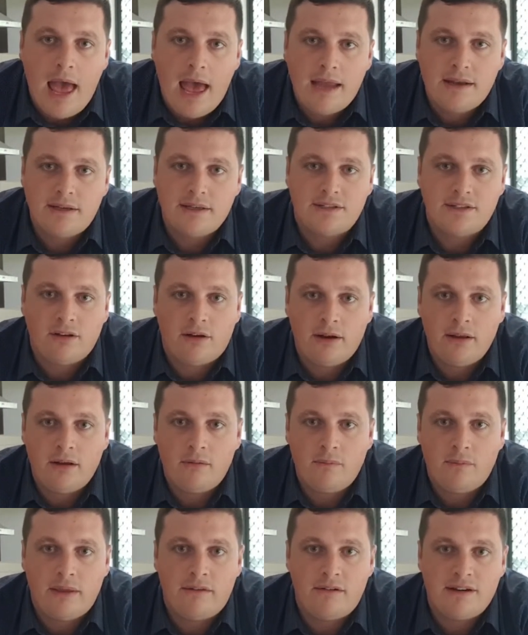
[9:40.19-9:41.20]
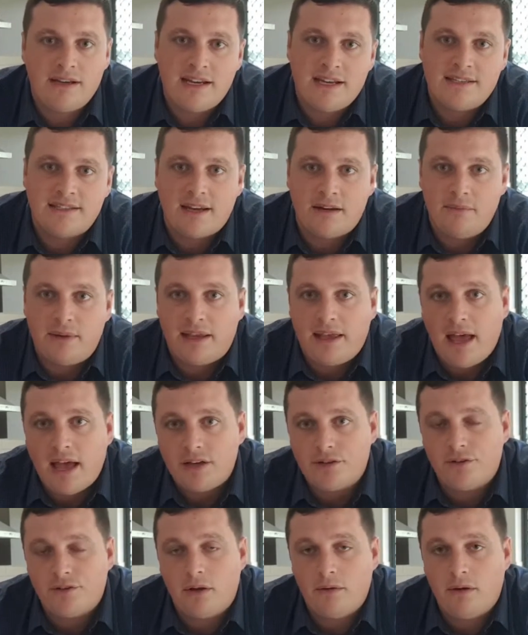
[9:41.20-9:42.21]
and deciding on whether it is going to be
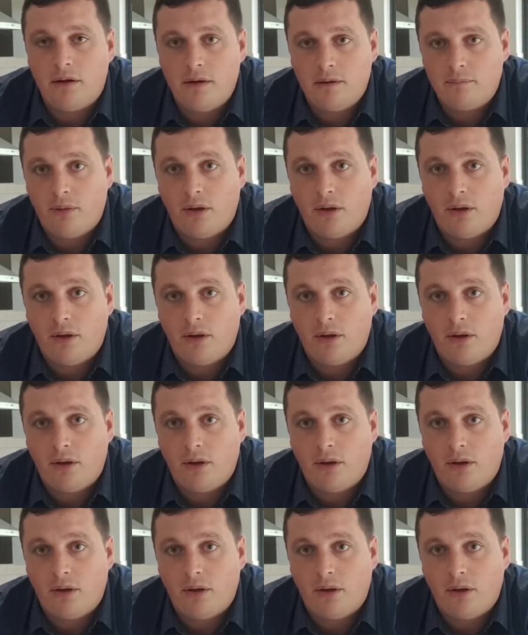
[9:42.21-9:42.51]
cash flow